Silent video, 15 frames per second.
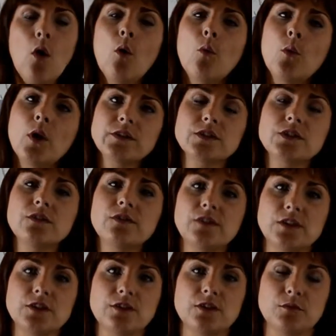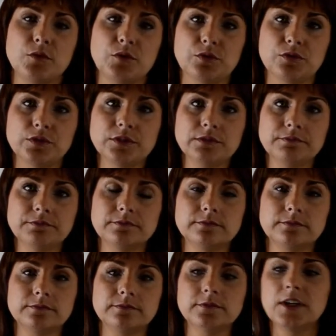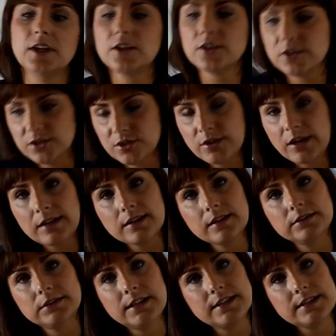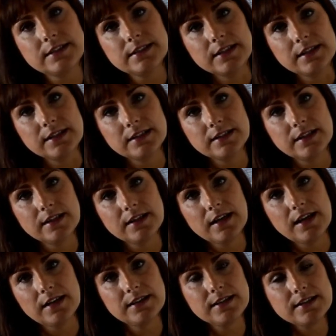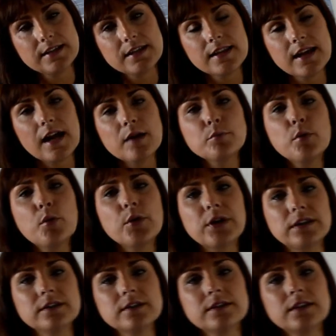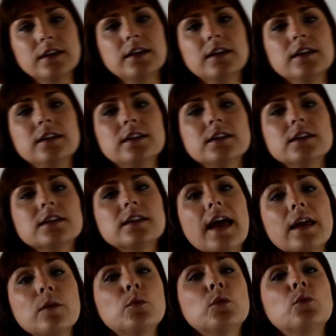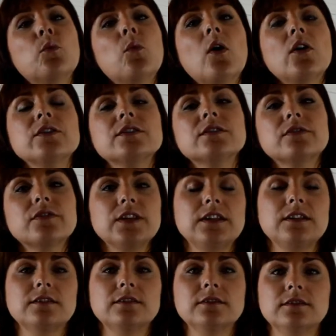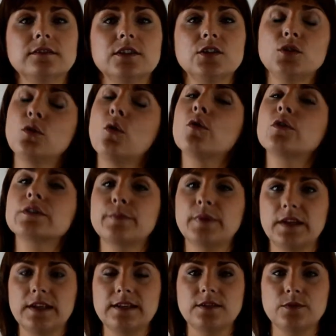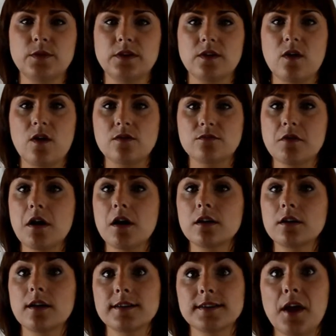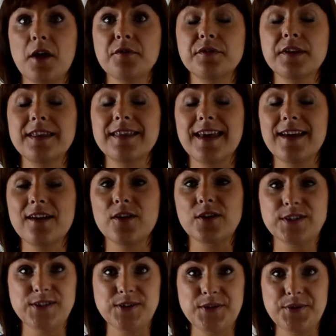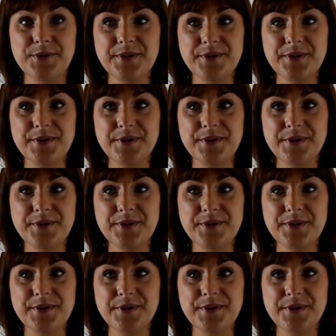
Once you've finished the mural, you get the client in, and it's at that point that they will want to feel that you're as pleased with the artwork as hopefully they are too.